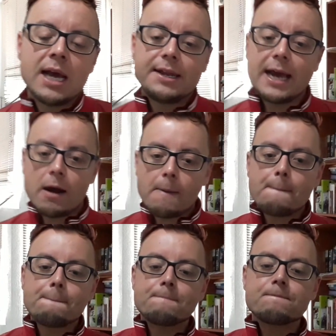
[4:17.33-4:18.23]
Now,
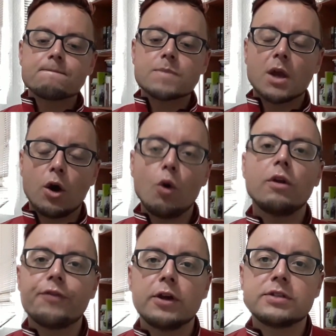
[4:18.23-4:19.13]
all
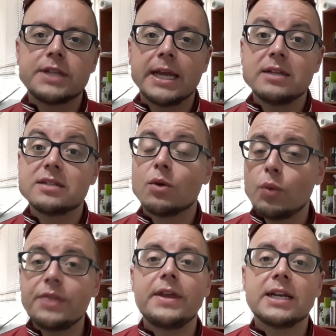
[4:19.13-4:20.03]
of those things,
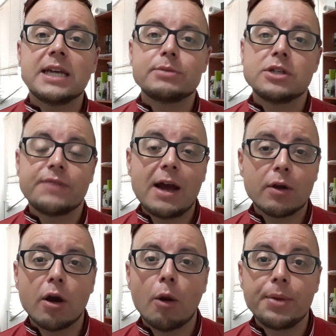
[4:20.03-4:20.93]
with the exception of
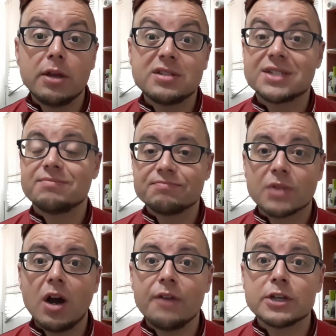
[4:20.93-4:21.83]
alcohol abuse,
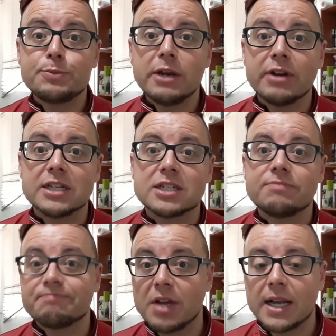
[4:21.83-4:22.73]
I've
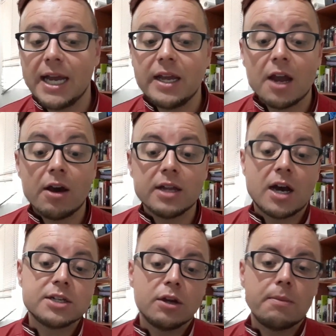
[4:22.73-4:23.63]
experienced, okay? And
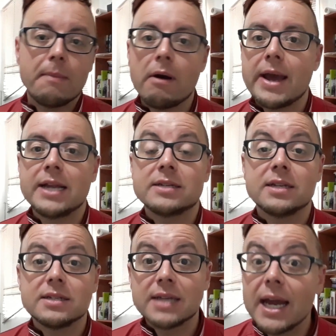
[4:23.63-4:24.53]
I don't mind
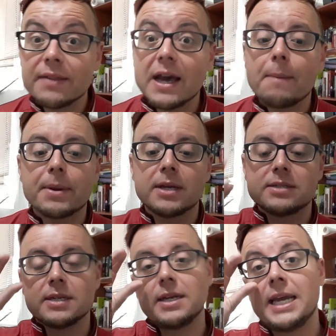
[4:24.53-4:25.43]
saying that,
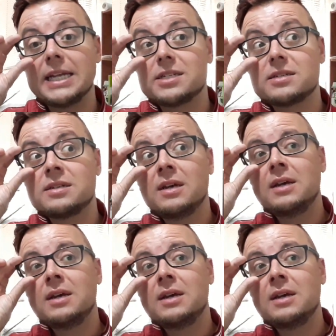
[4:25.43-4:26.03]
because it's